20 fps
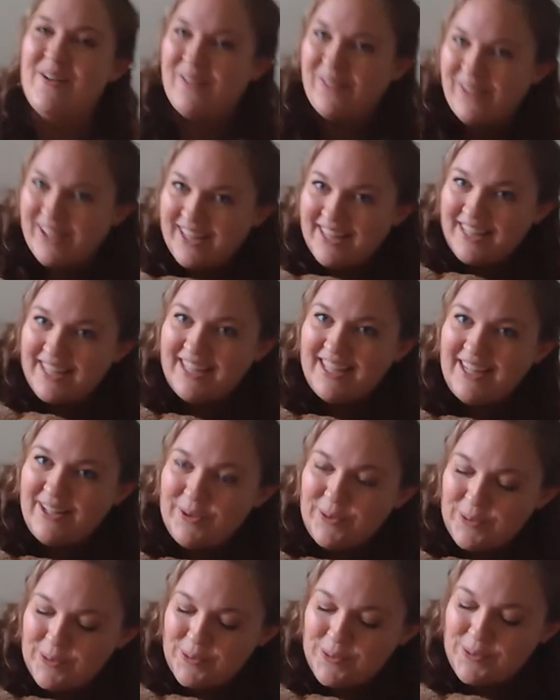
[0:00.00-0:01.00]
Well,
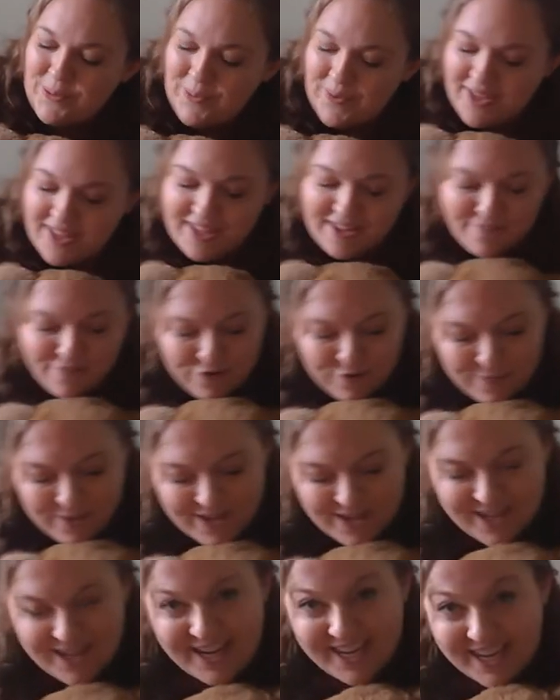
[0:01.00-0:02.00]
hello,
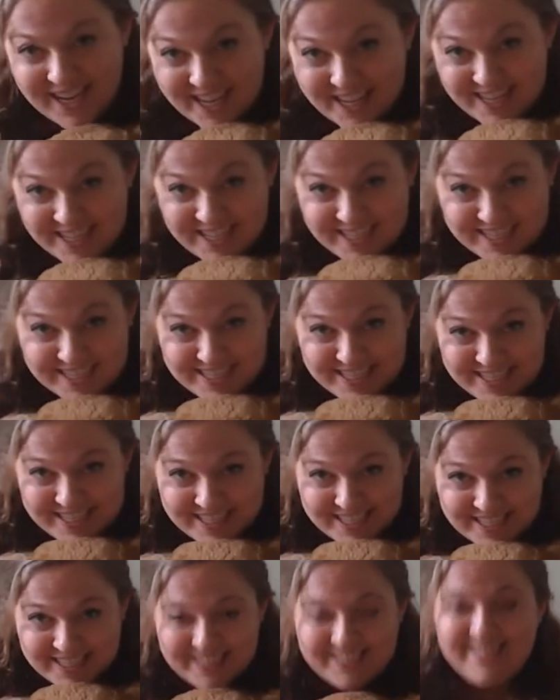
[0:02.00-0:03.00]
everybody. Can you
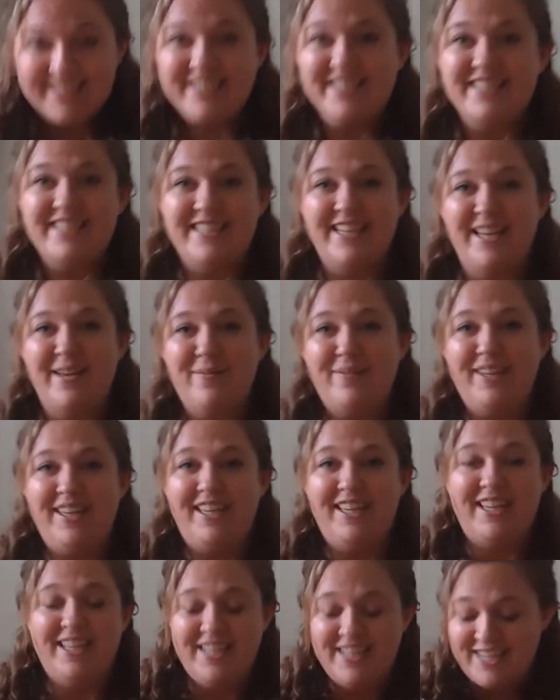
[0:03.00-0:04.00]
tickle your
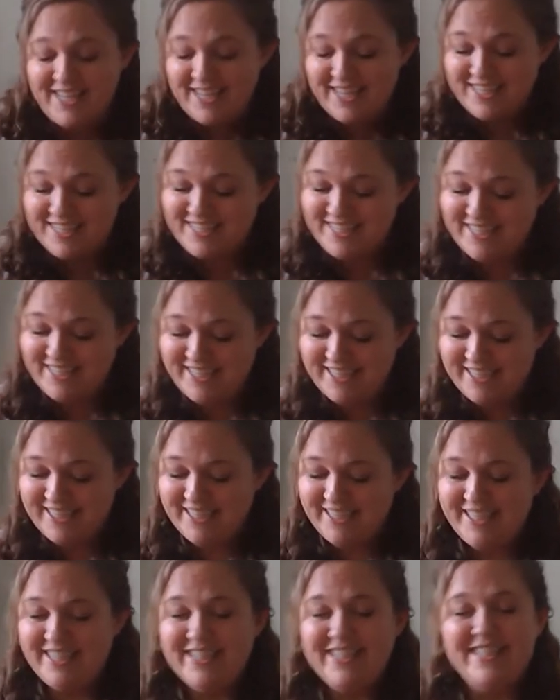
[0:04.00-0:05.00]
tummy?
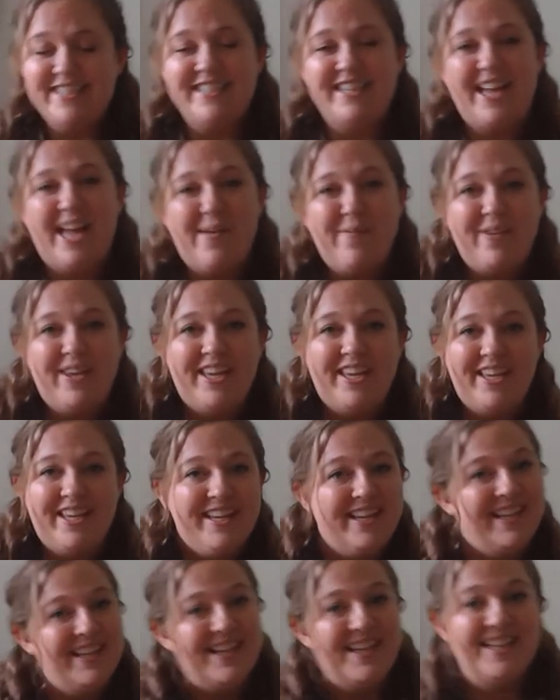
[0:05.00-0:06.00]
Tickle your
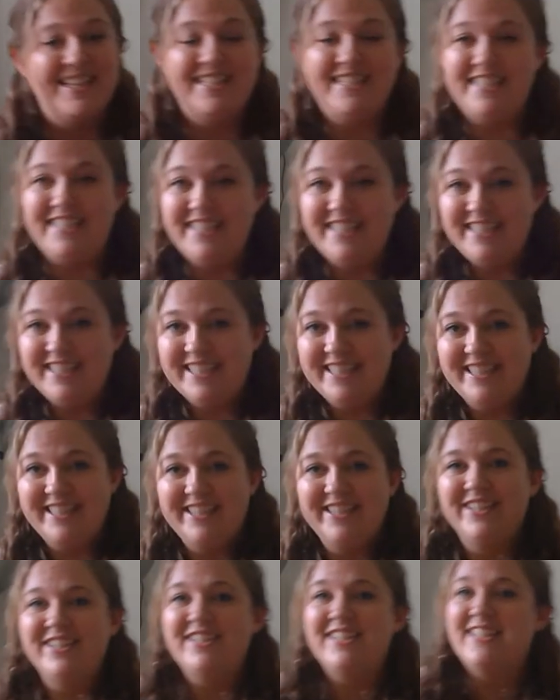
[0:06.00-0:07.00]
tummy. Tickle
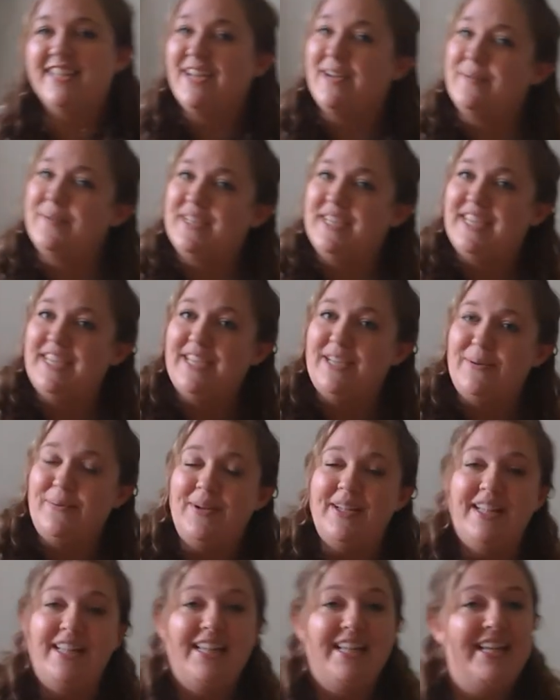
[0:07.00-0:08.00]
your tummy.
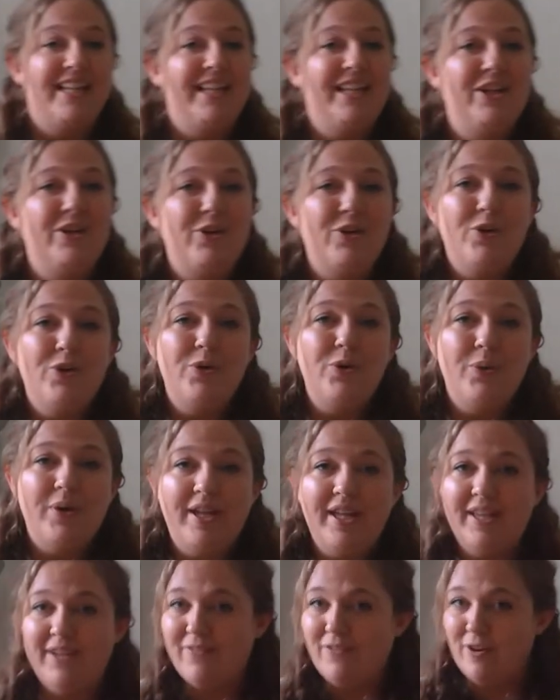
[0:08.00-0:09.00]
Well, hello,
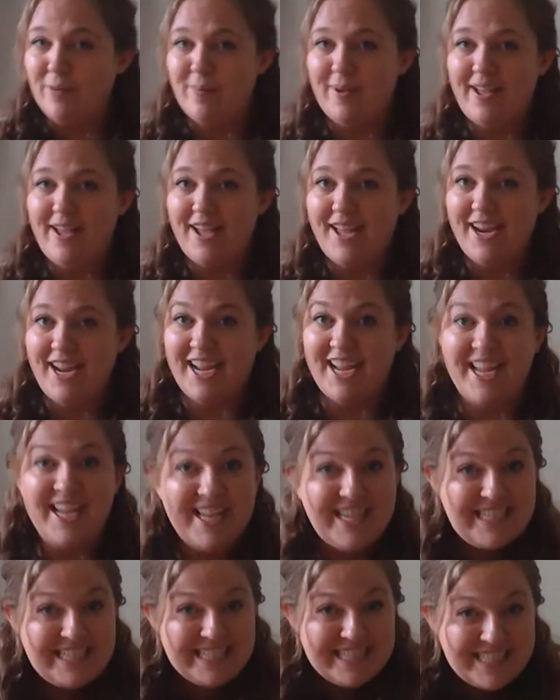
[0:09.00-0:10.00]
everybody.
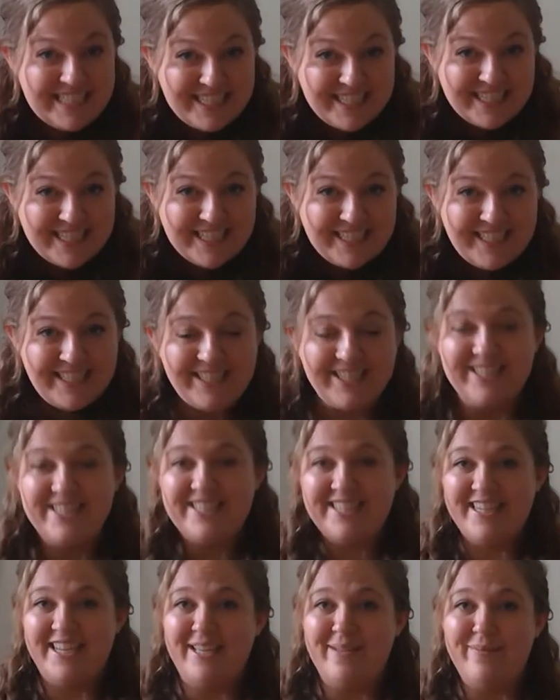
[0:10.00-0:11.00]
Can you tickle
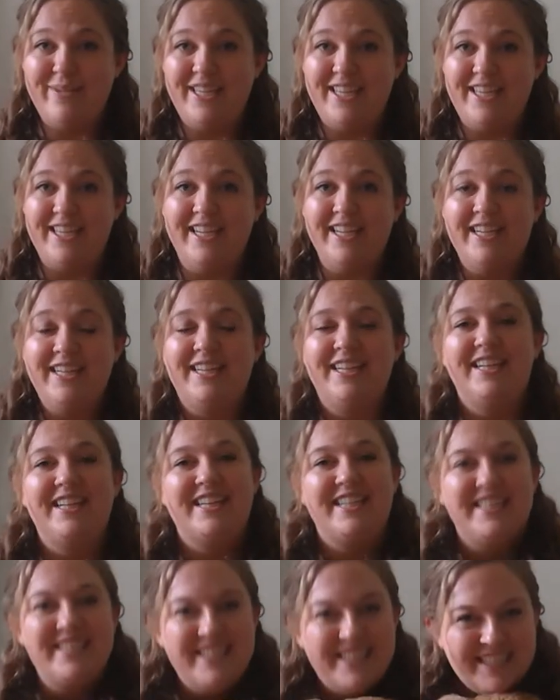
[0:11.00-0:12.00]
your tummy?
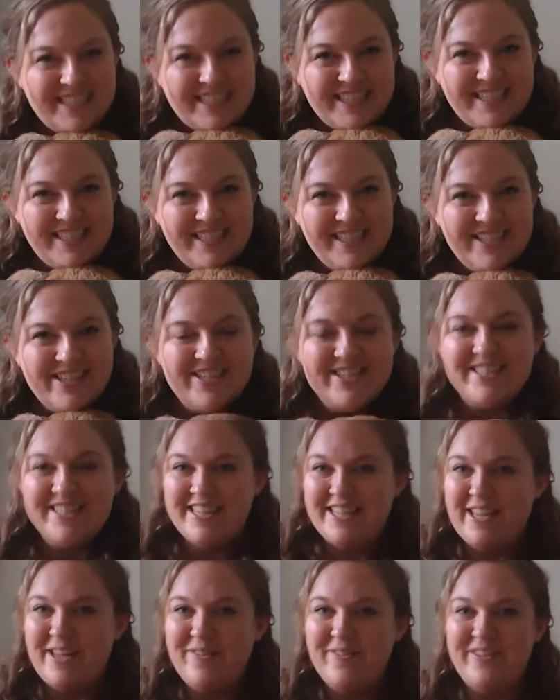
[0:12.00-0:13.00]
Tickle your
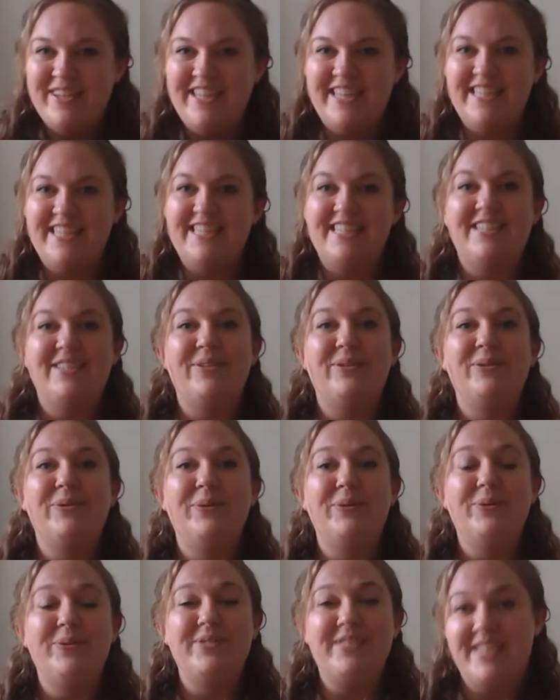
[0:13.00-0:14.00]
tummy
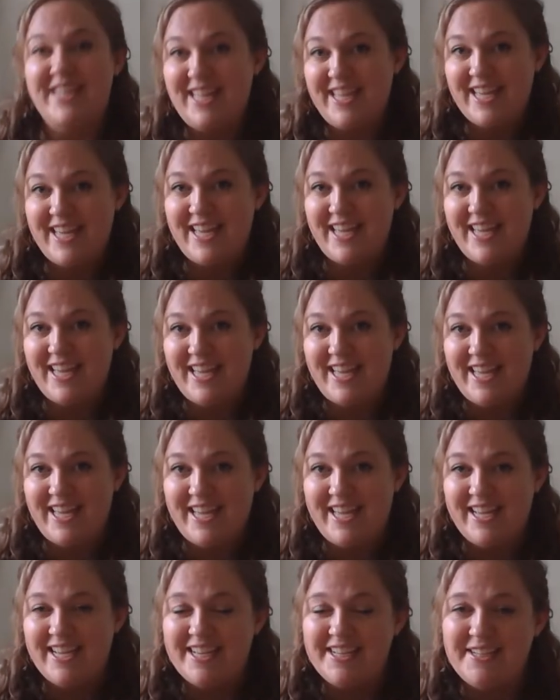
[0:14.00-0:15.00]

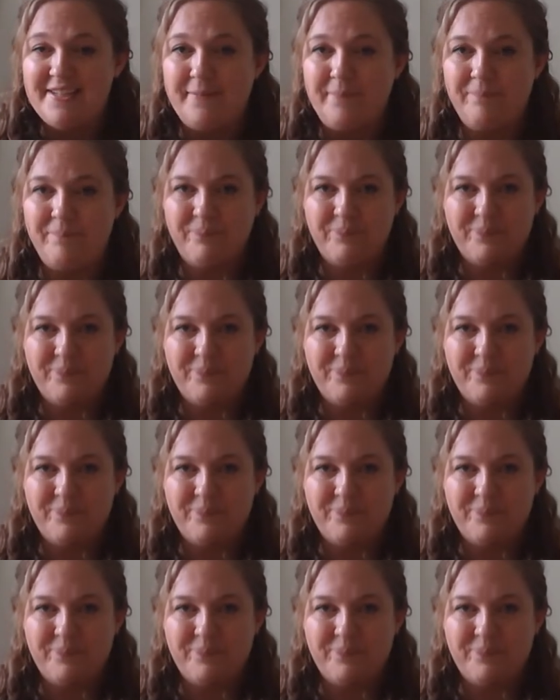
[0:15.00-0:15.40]
today.